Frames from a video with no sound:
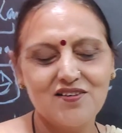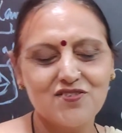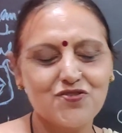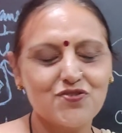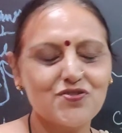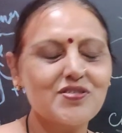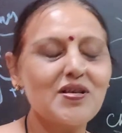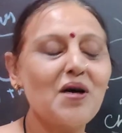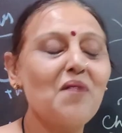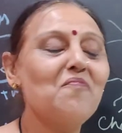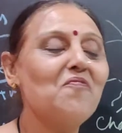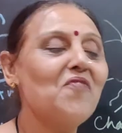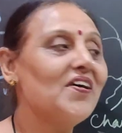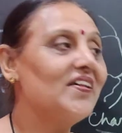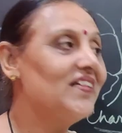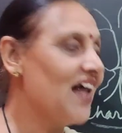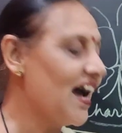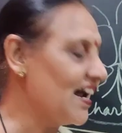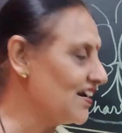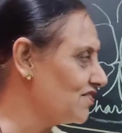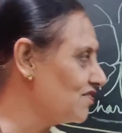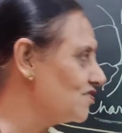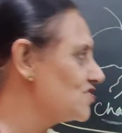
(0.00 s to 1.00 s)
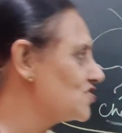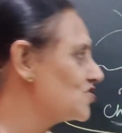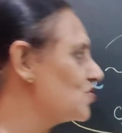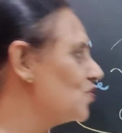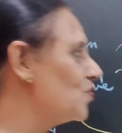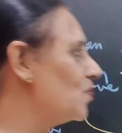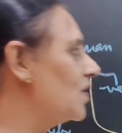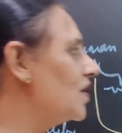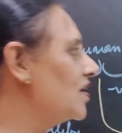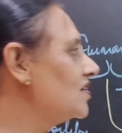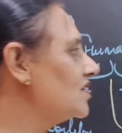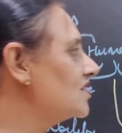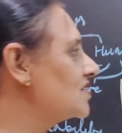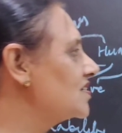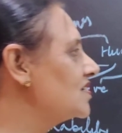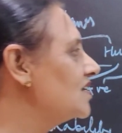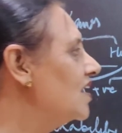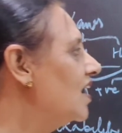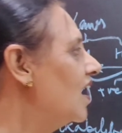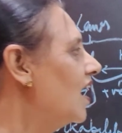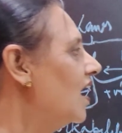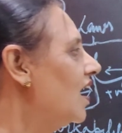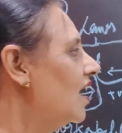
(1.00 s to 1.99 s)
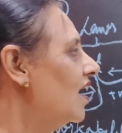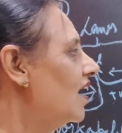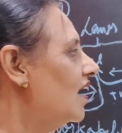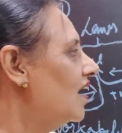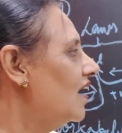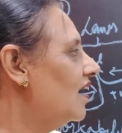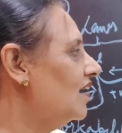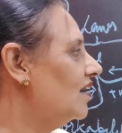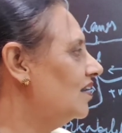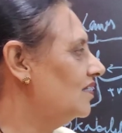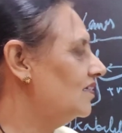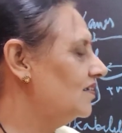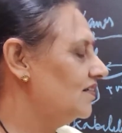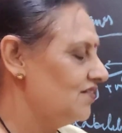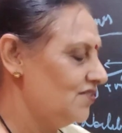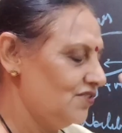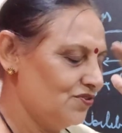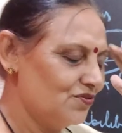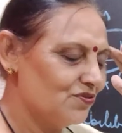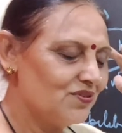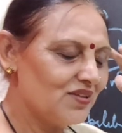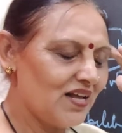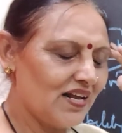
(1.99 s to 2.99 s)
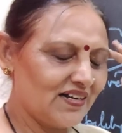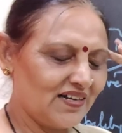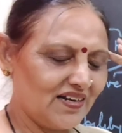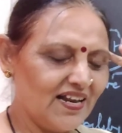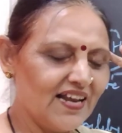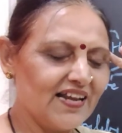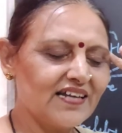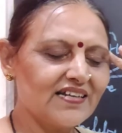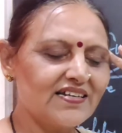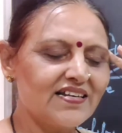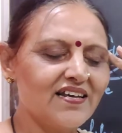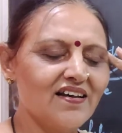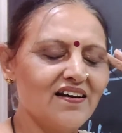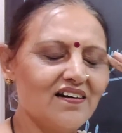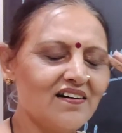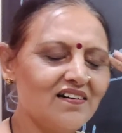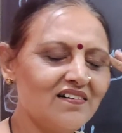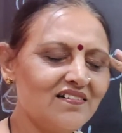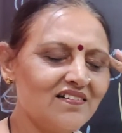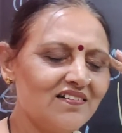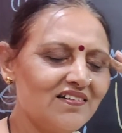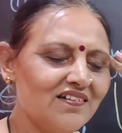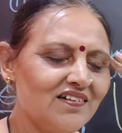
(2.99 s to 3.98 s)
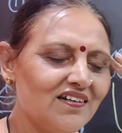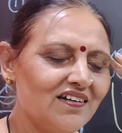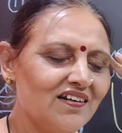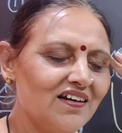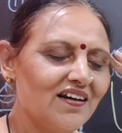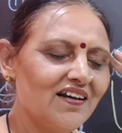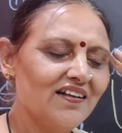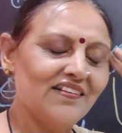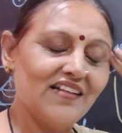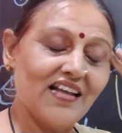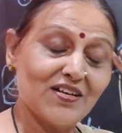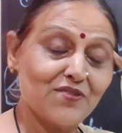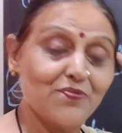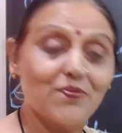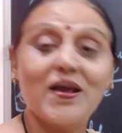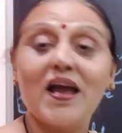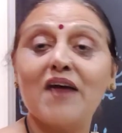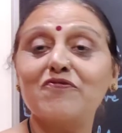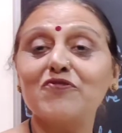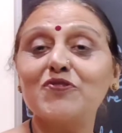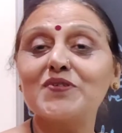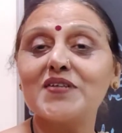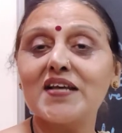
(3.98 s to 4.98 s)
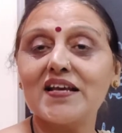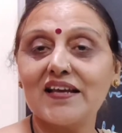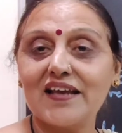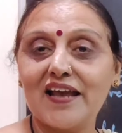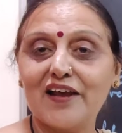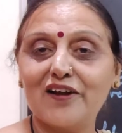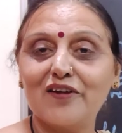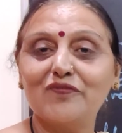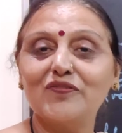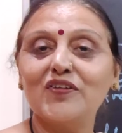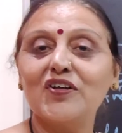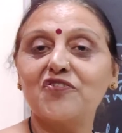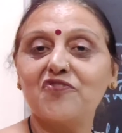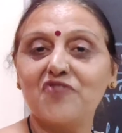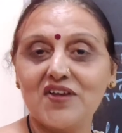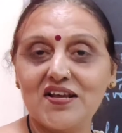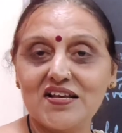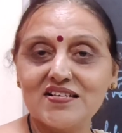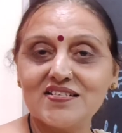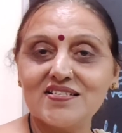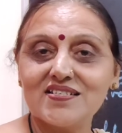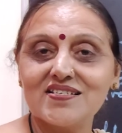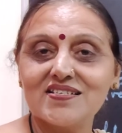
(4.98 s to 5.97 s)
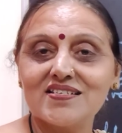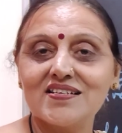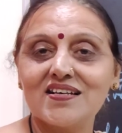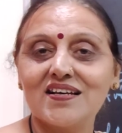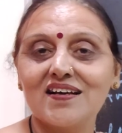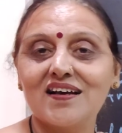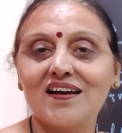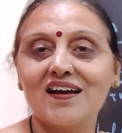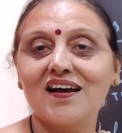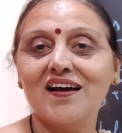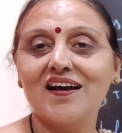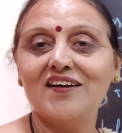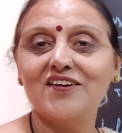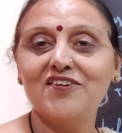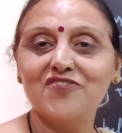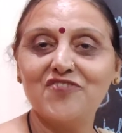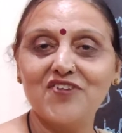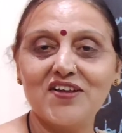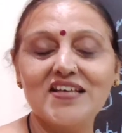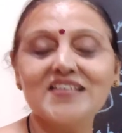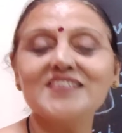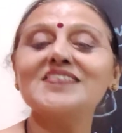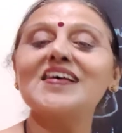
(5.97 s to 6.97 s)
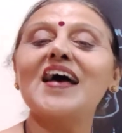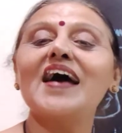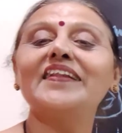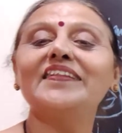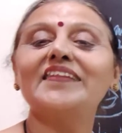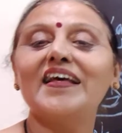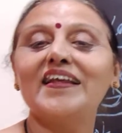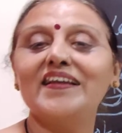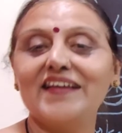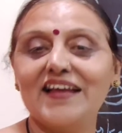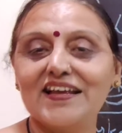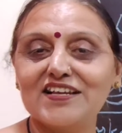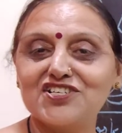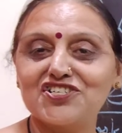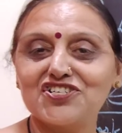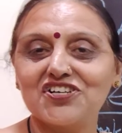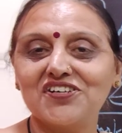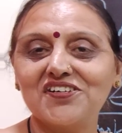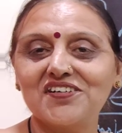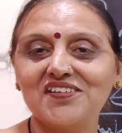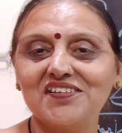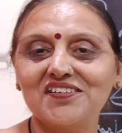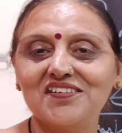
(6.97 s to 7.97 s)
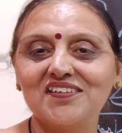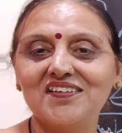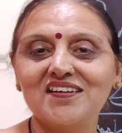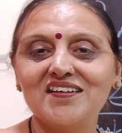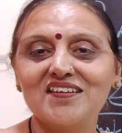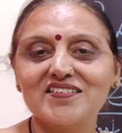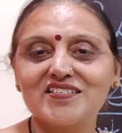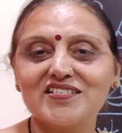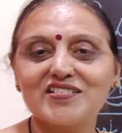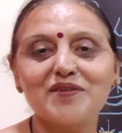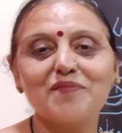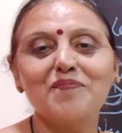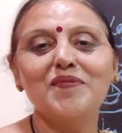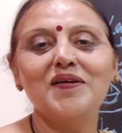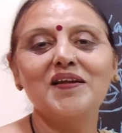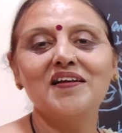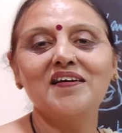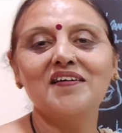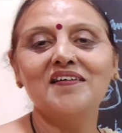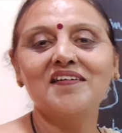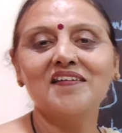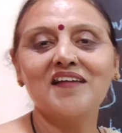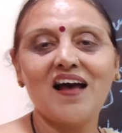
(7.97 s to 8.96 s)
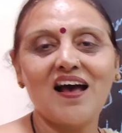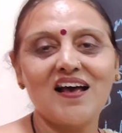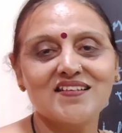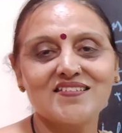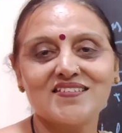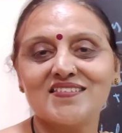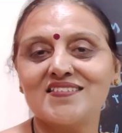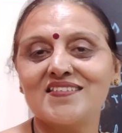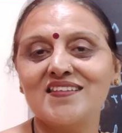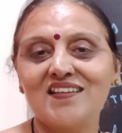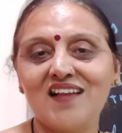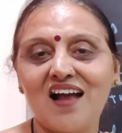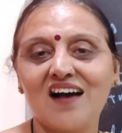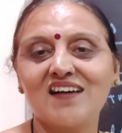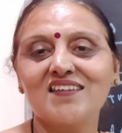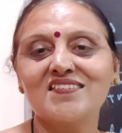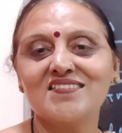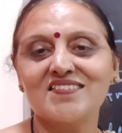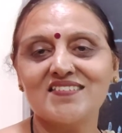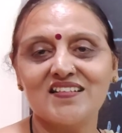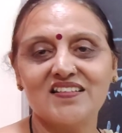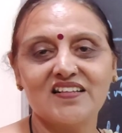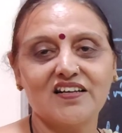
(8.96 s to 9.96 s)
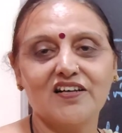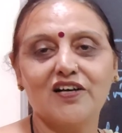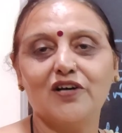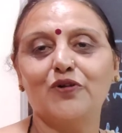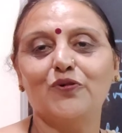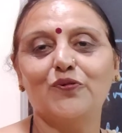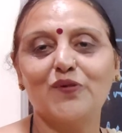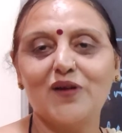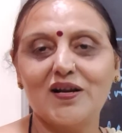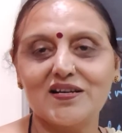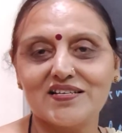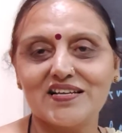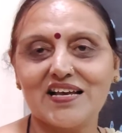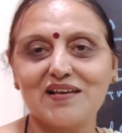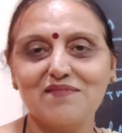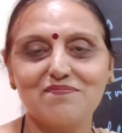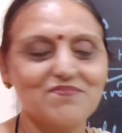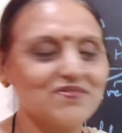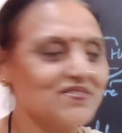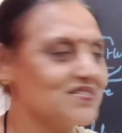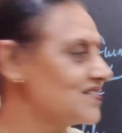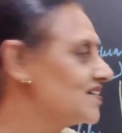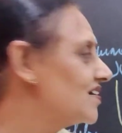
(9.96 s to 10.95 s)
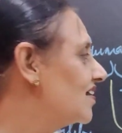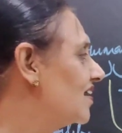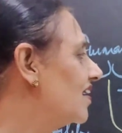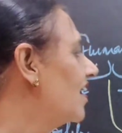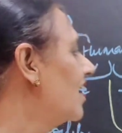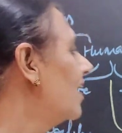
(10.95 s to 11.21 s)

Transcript: So somewhere that also worked, that clicked here, that we have to take care of the trees and then nature, similar as lungs in the corona times.